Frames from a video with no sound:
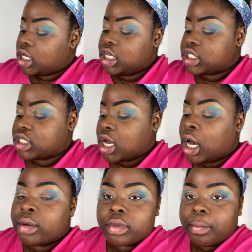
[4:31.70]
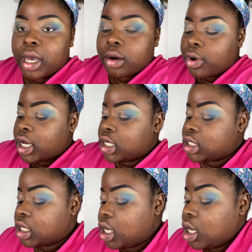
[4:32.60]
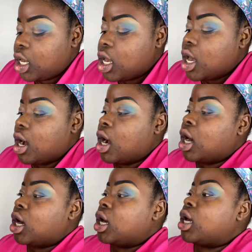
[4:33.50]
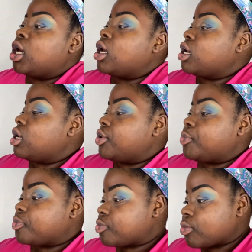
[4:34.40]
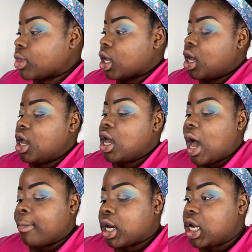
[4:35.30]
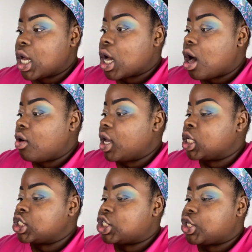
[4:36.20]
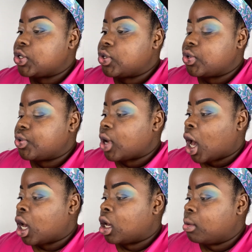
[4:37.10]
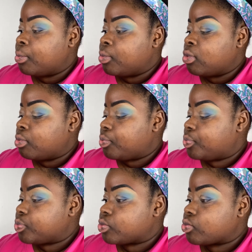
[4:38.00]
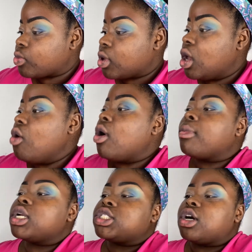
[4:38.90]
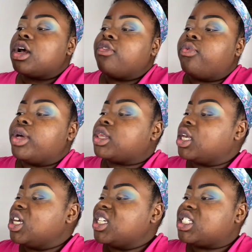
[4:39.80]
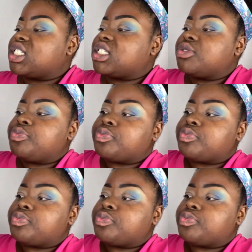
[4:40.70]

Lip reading: This is the big one. I'm gonna go into I'm gonna start off with this.